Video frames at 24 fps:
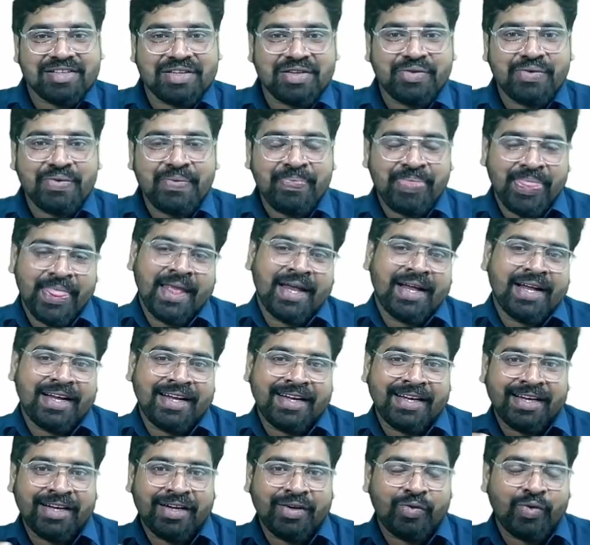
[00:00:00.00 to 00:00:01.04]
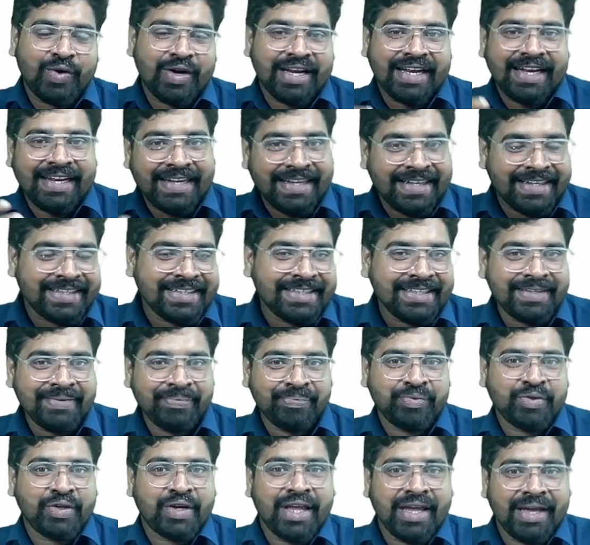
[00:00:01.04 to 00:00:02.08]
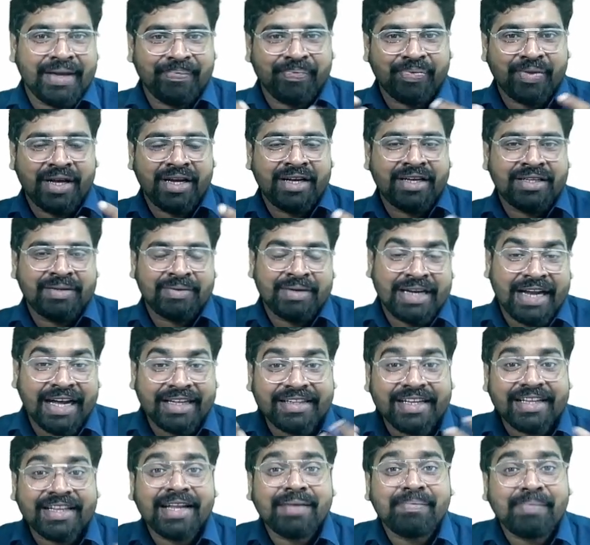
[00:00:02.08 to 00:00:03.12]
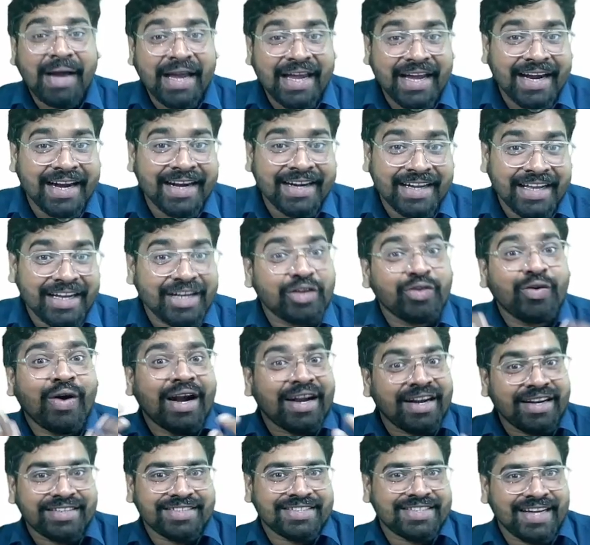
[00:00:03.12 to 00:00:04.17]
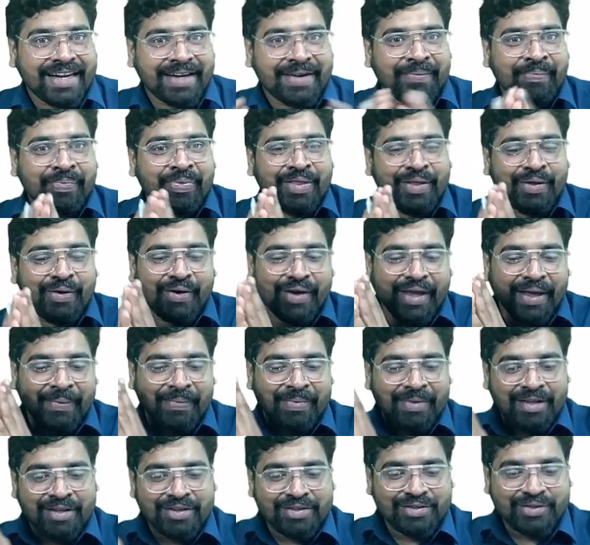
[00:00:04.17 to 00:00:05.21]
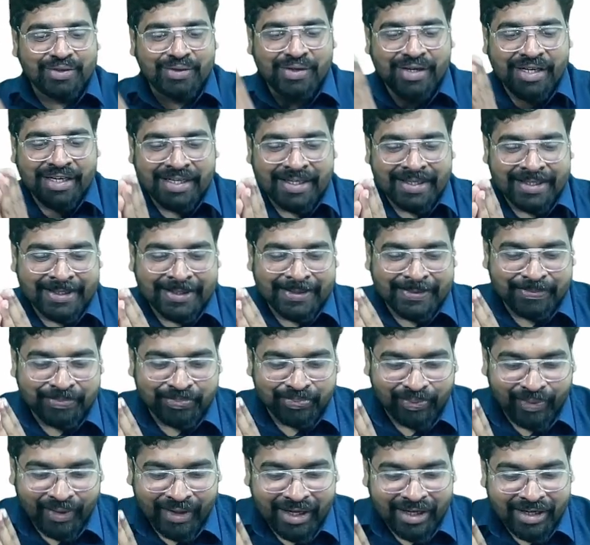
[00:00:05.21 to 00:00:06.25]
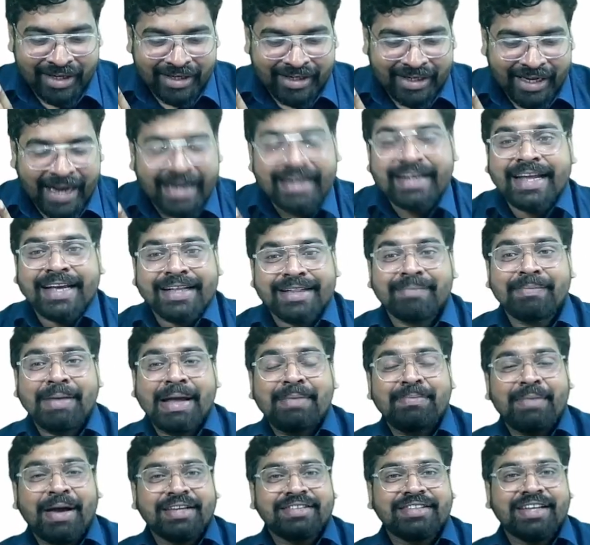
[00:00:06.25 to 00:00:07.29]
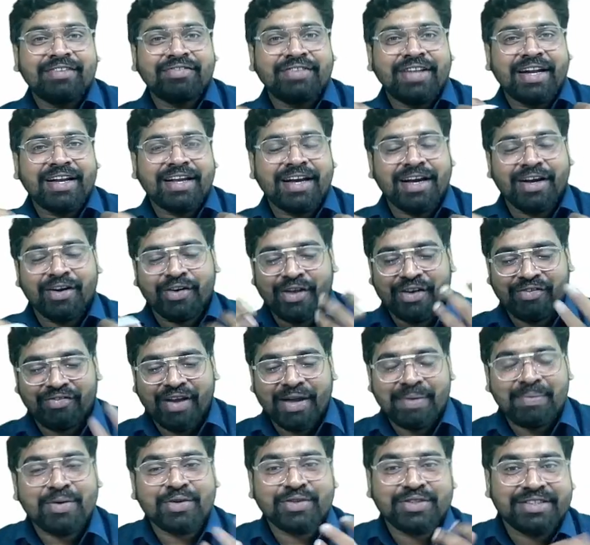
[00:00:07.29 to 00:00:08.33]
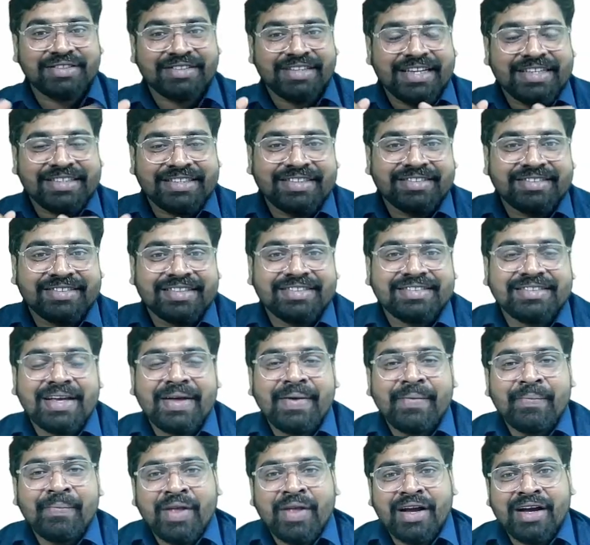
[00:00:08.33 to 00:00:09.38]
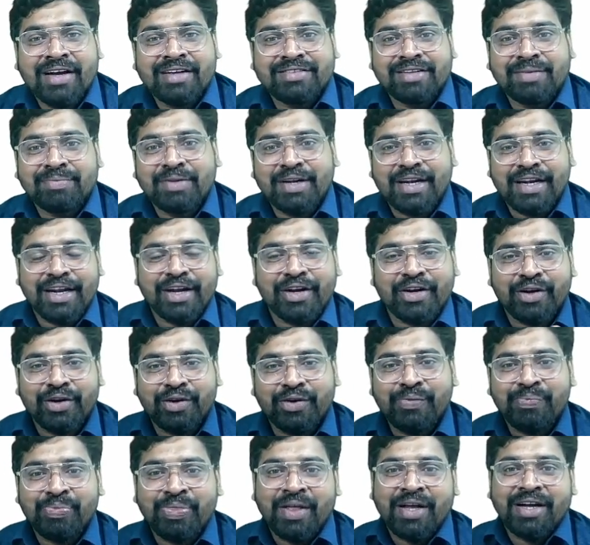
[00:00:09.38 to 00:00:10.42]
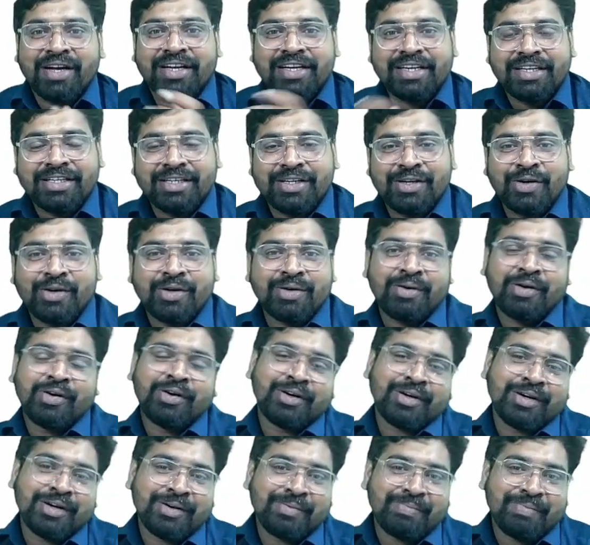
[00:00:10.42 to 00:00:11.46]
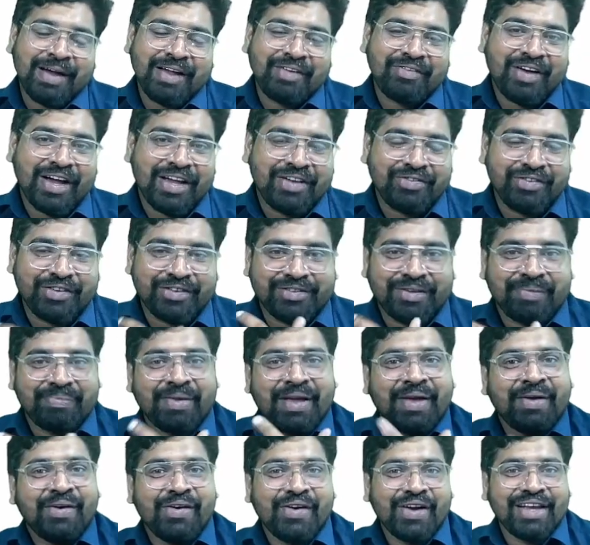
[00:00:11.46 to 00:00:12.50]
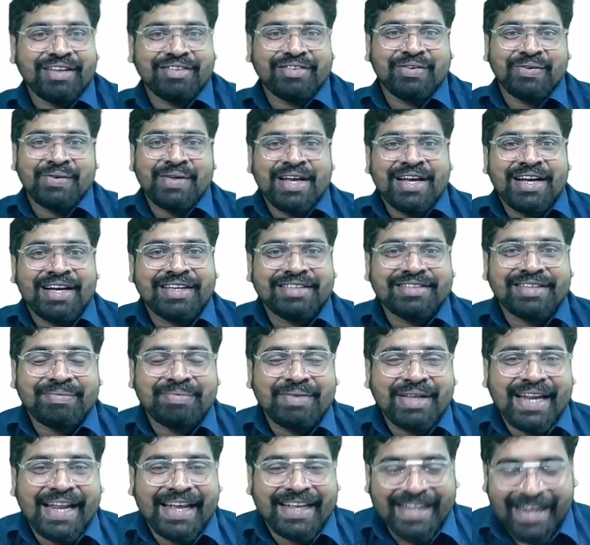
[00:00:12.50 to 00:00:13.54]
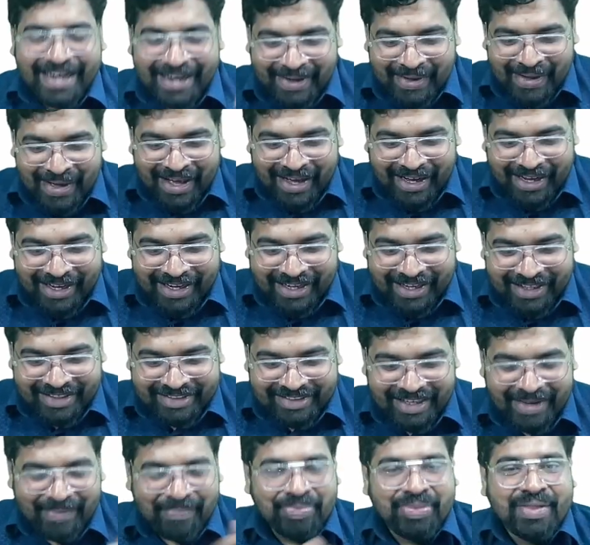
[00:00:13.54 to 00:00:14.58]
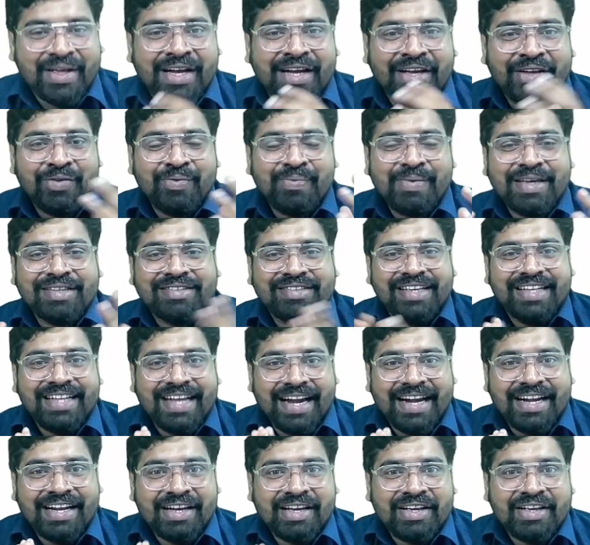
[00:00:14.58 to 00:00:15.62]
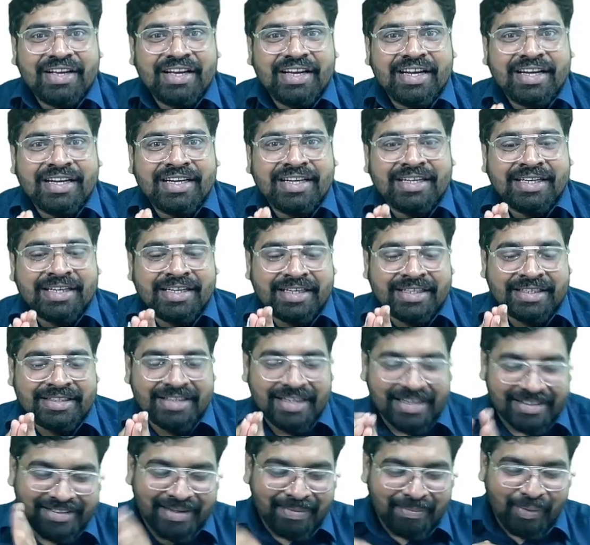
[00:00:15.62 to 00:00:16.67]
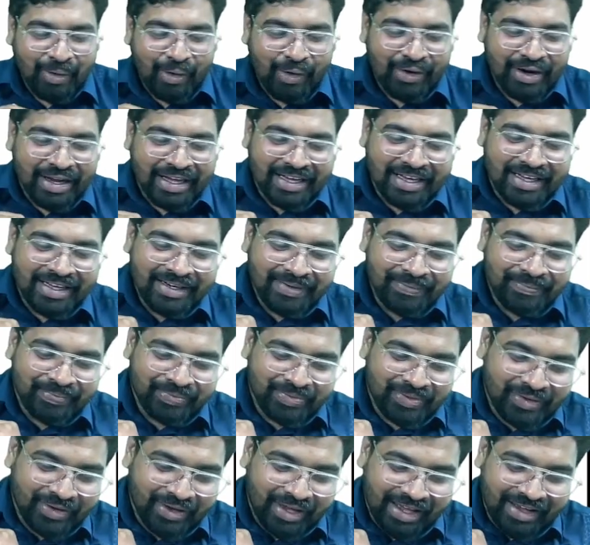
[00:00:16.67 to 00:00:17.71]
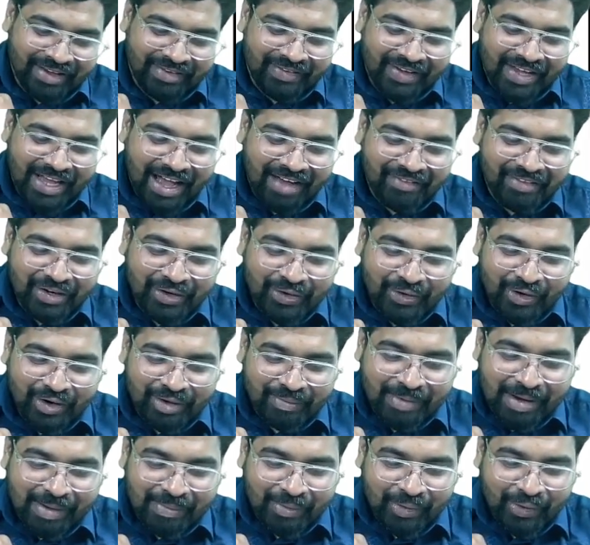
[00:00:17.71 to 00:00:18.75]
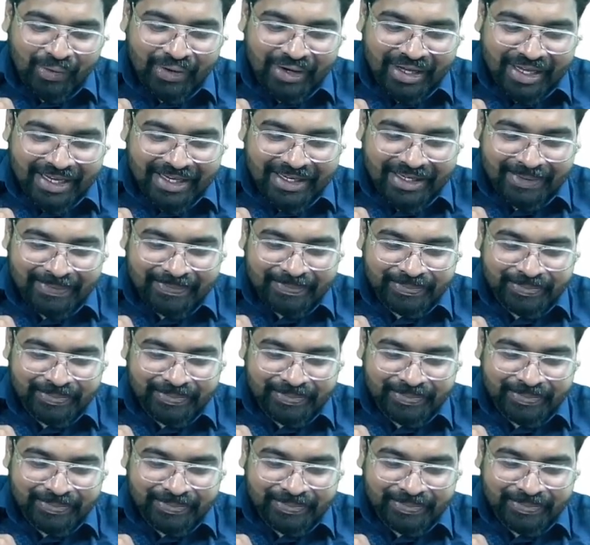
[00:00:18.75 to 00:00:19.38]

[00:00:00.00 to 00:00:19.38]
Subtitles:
to what learn. Okay, rather than by hearting, to understand. Okay, so I take the blame myself that okay, fibrous lesions is something related to a girl, or my wife or something. Okay, so something like that. See, you may see that there is a bone here. Okay, we have a normal bone here.